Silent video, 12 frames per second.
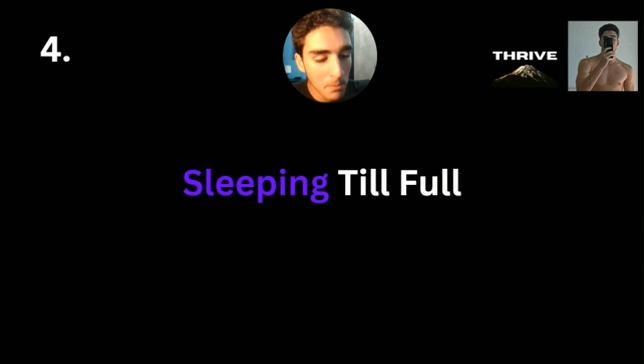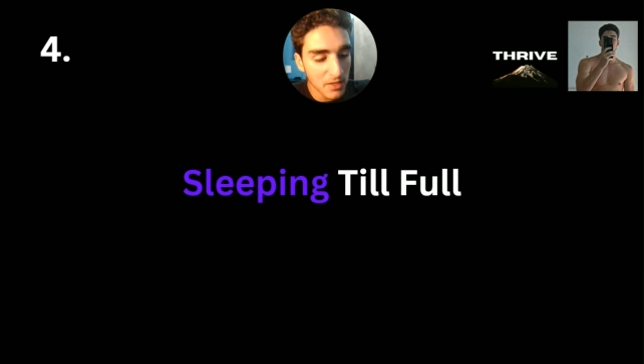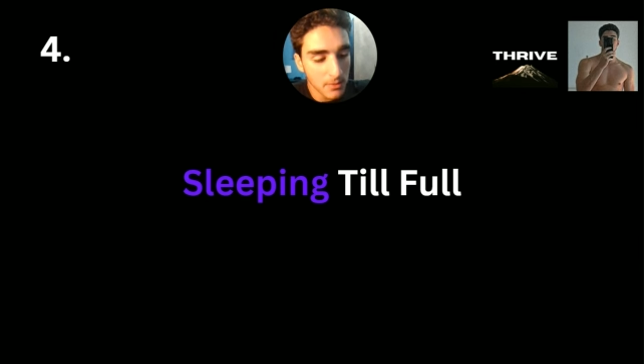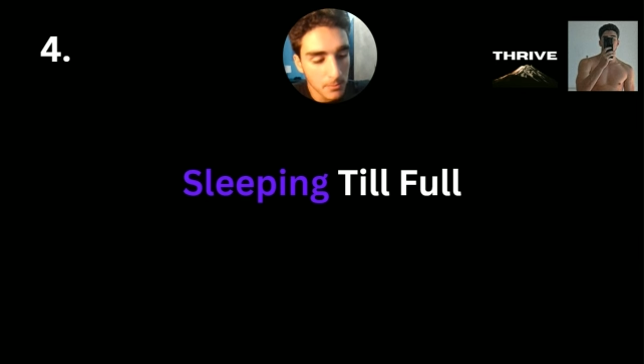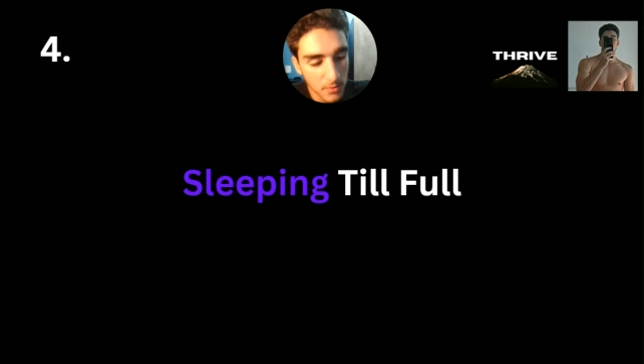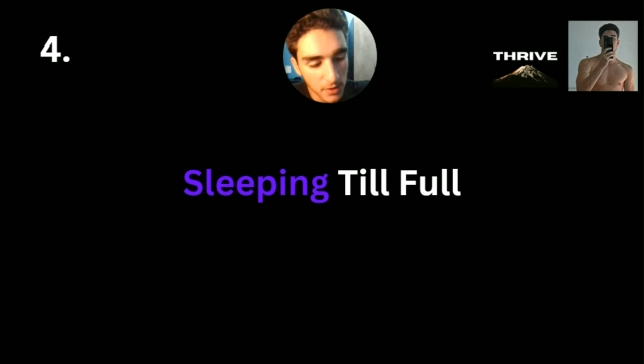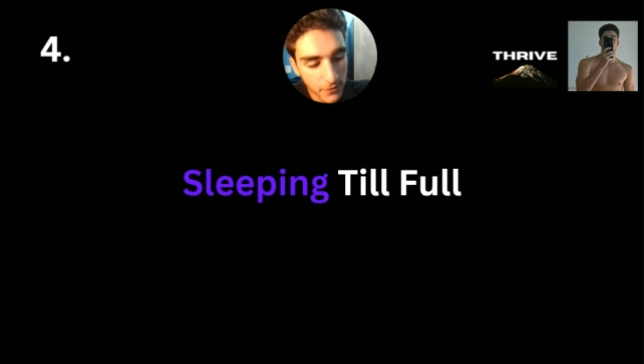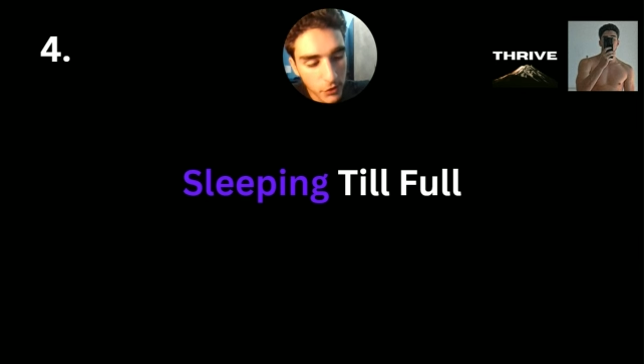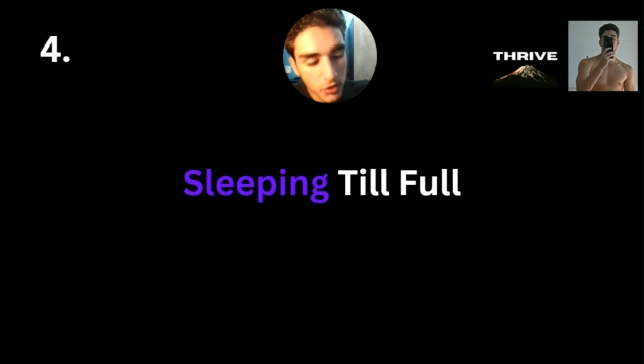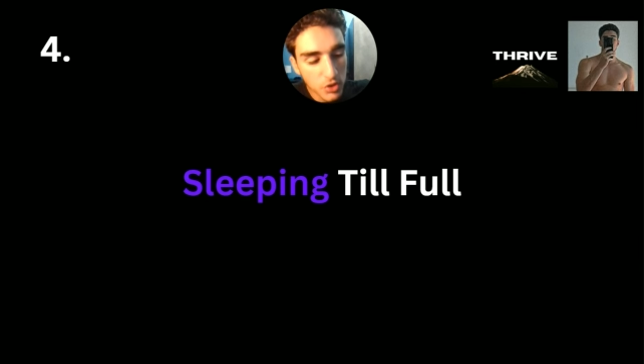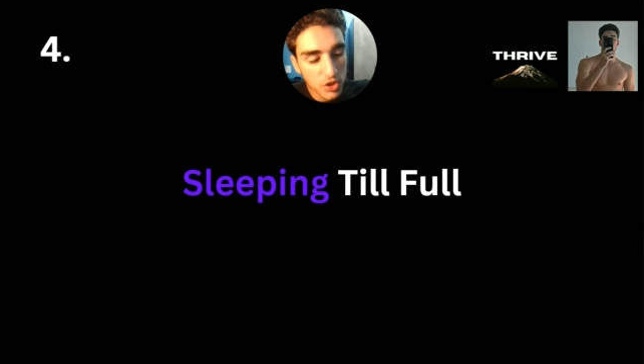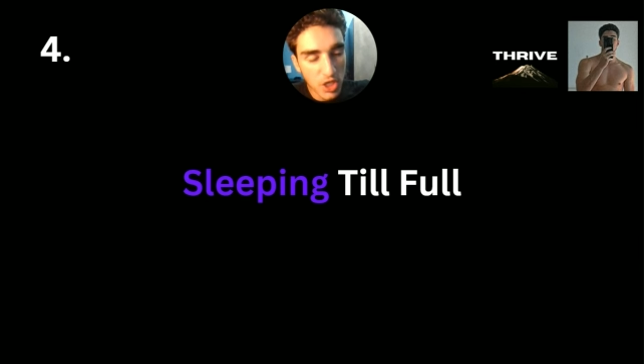But
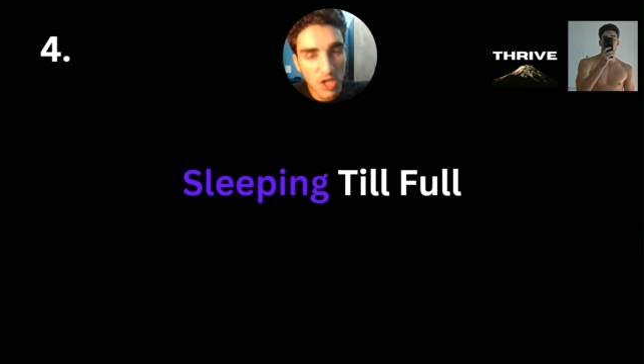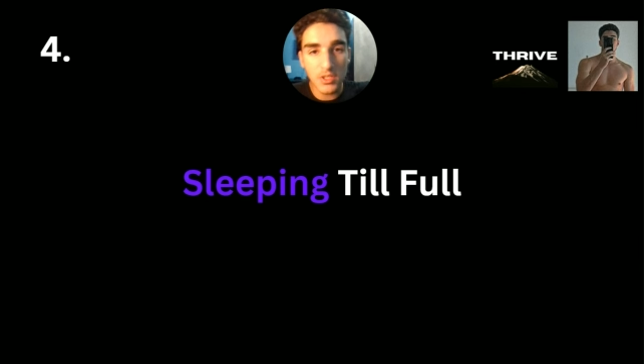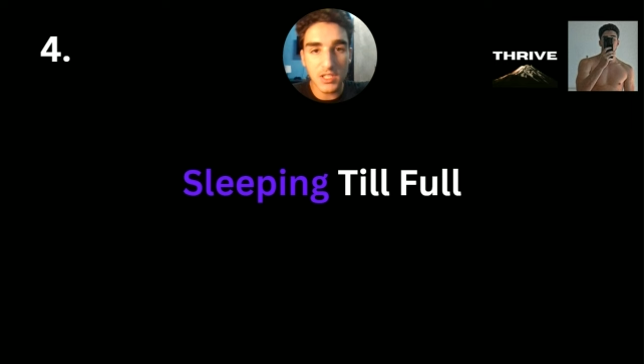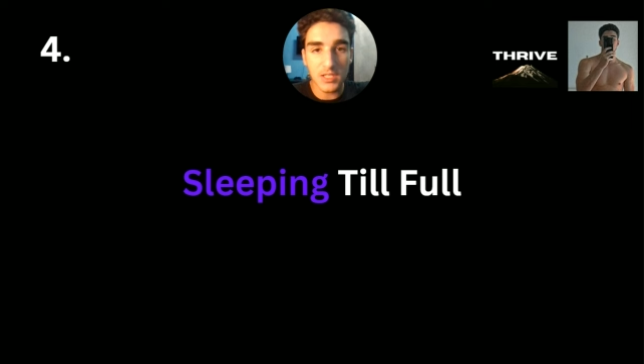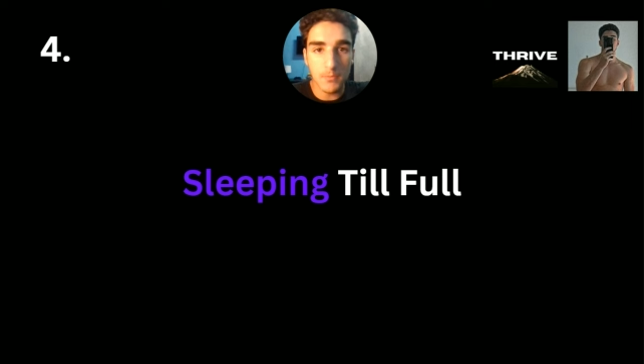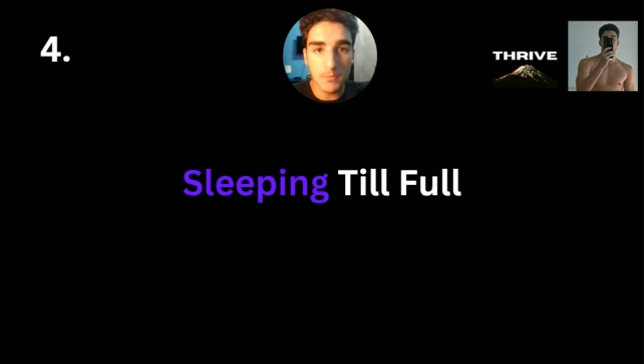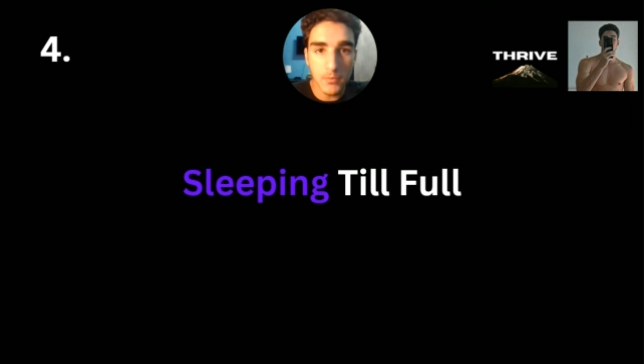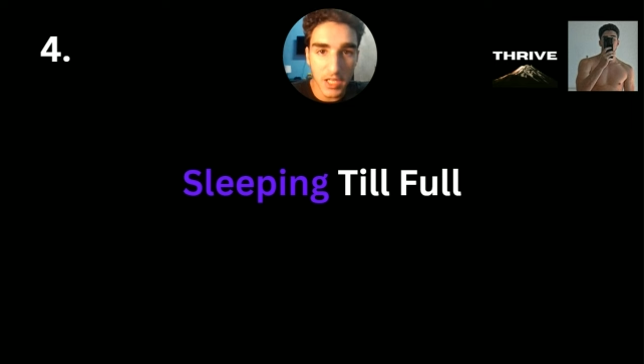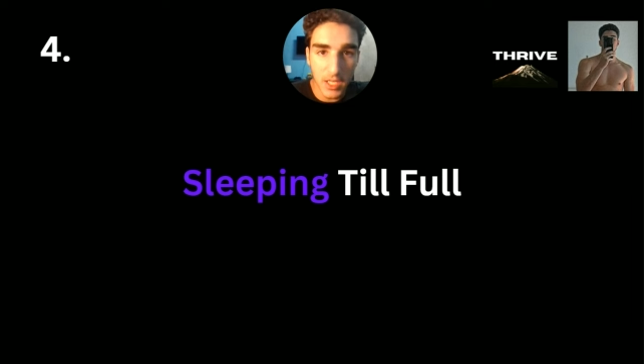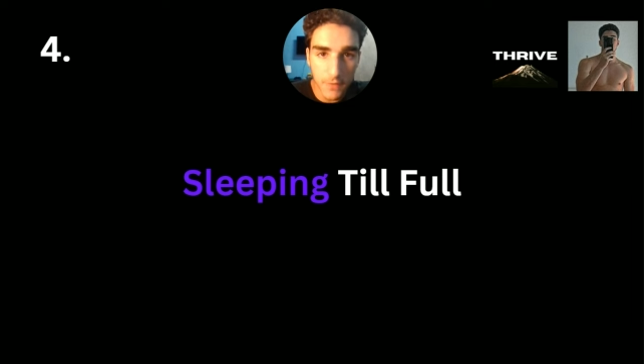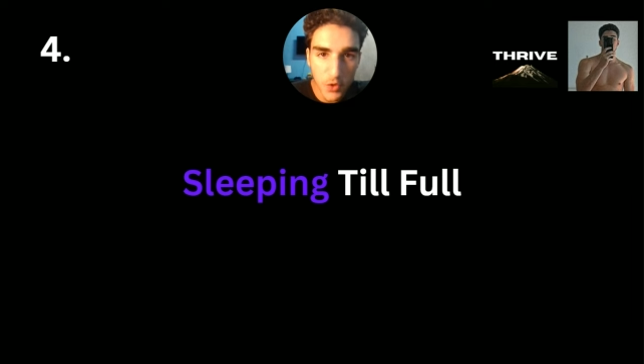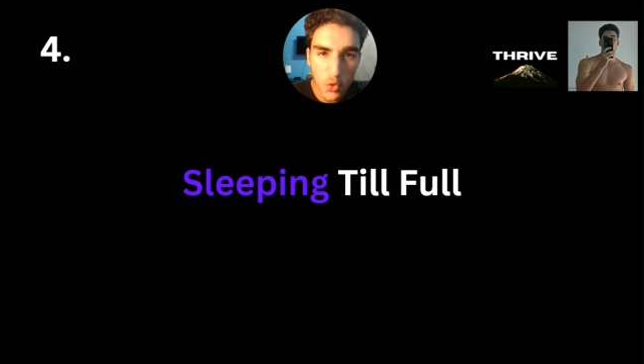if you could genuinely,
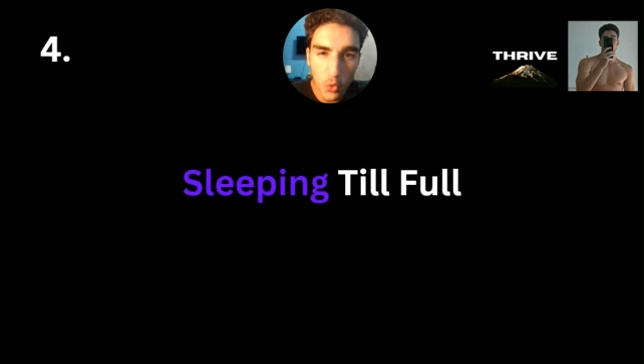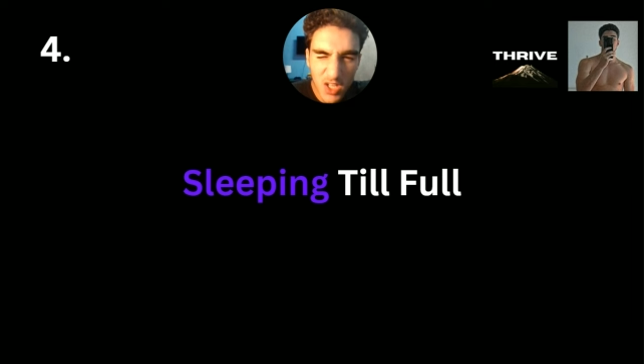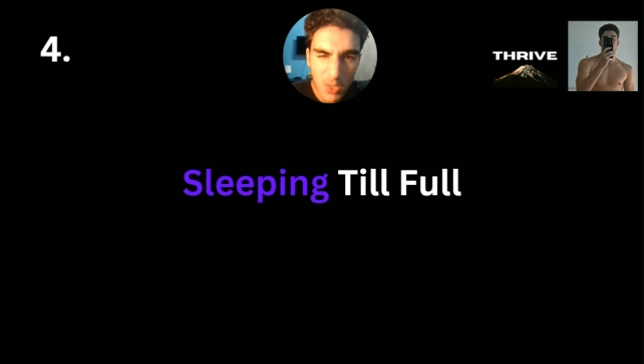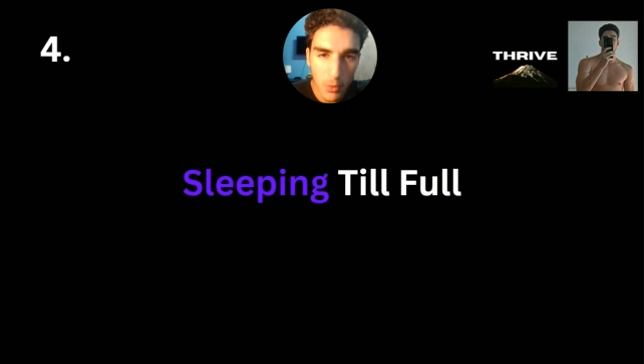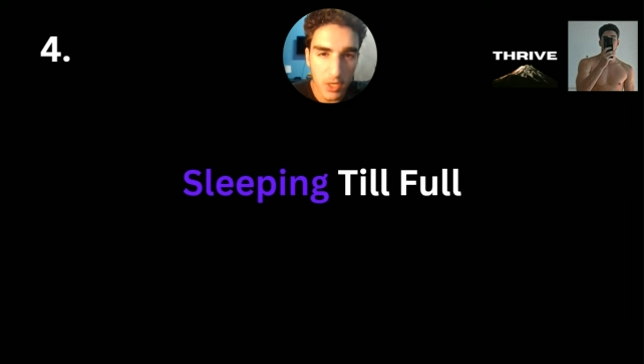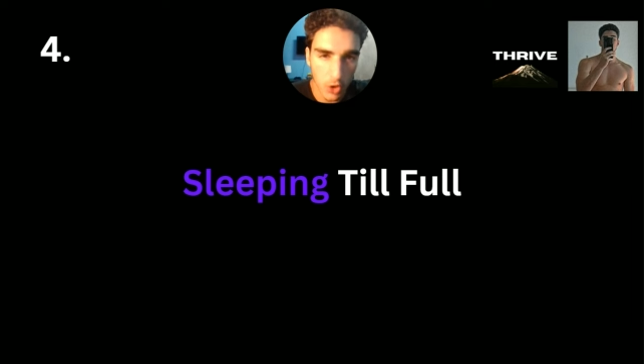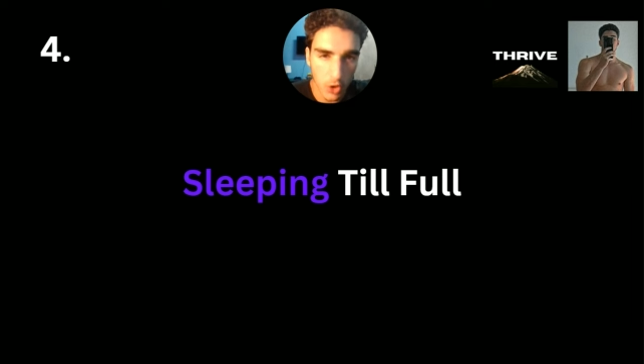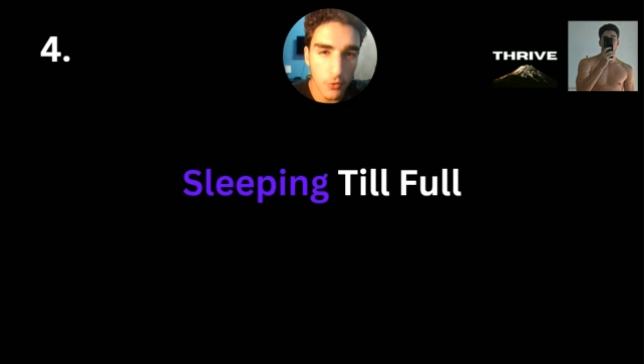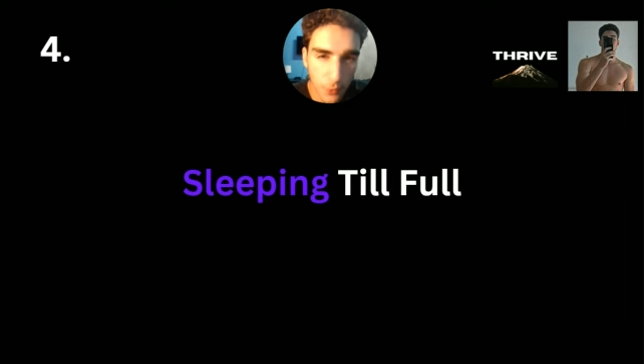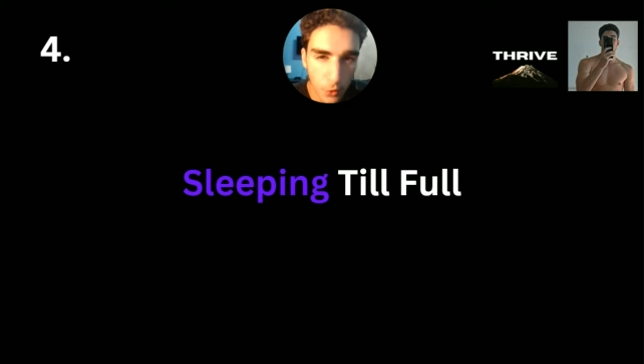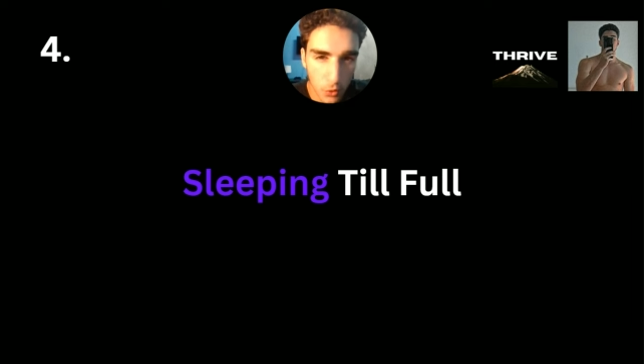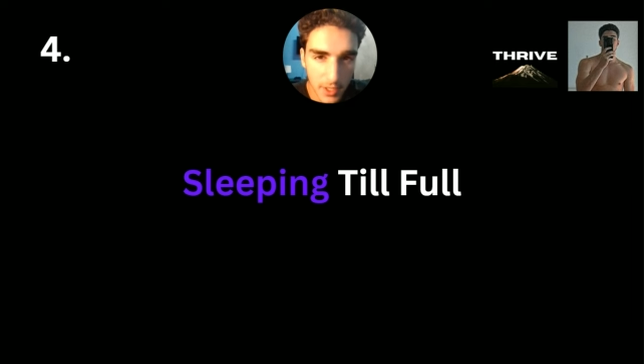like, if you really want to
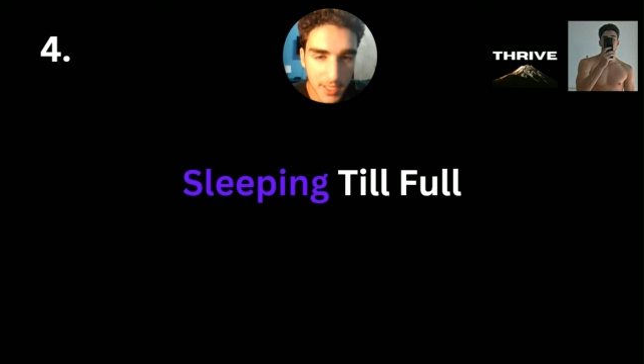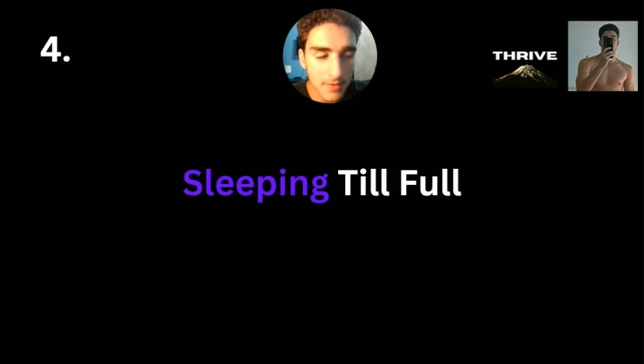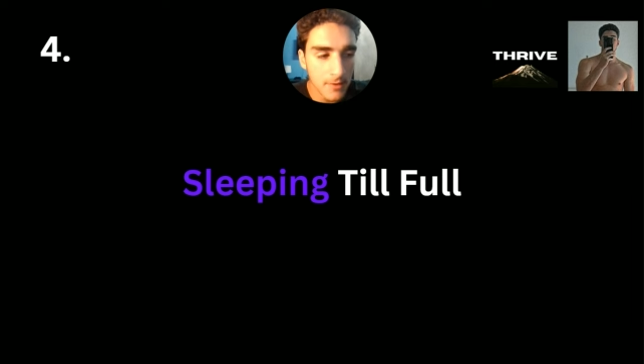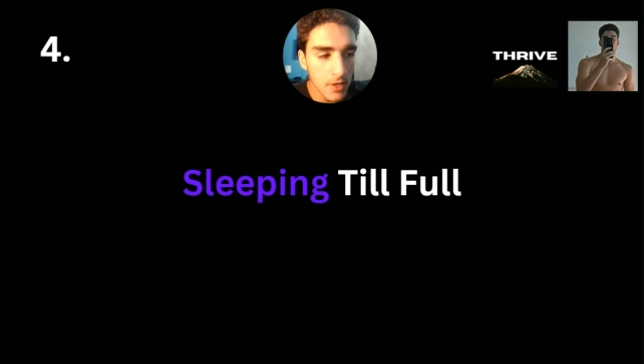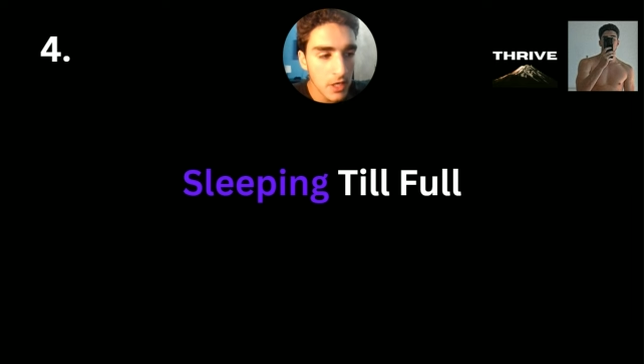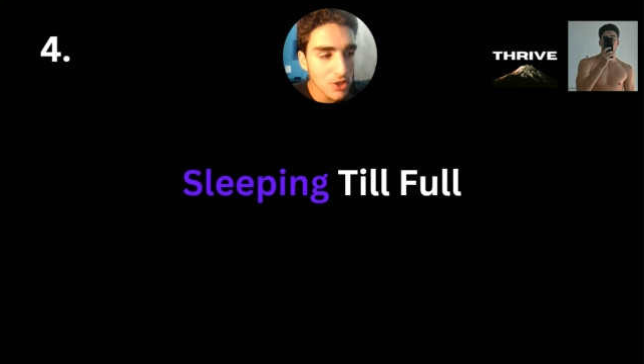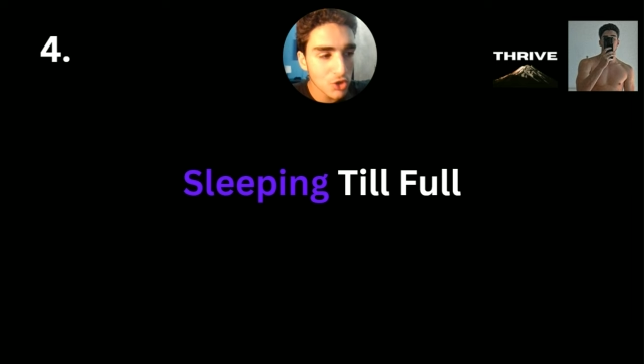go full in,